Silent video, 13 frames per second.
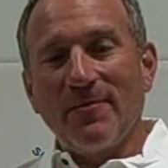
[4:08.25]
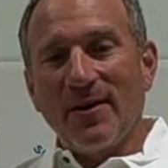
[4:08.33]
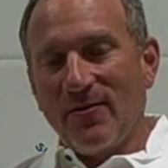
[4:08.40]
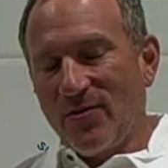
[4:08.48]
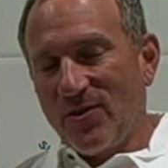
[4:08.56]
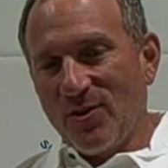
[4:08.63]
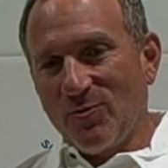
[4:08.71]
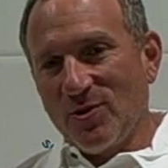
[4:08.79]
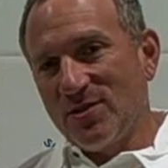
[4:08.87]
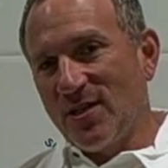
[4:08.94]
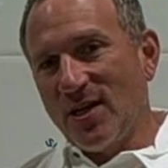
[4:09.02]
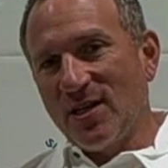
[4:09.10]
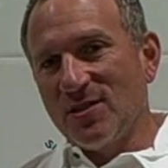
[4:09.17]
everything we
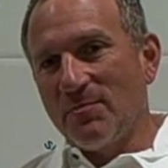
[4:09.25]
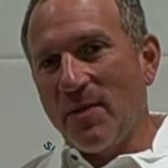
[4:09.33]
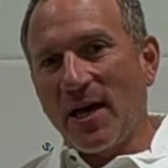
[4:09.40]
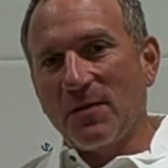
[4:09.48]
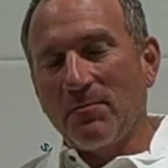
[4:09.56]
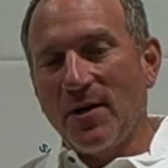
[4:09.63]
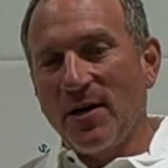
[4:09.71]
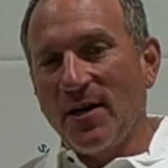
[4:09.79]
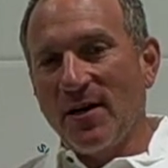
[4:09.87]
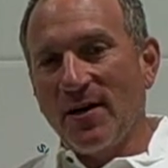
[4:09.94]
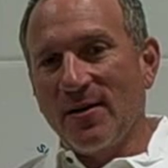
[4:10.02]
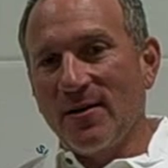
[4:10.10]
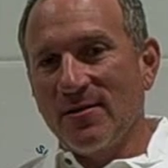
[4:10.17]
sell is backed by
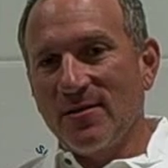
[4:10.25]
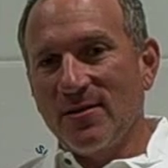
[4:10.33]
our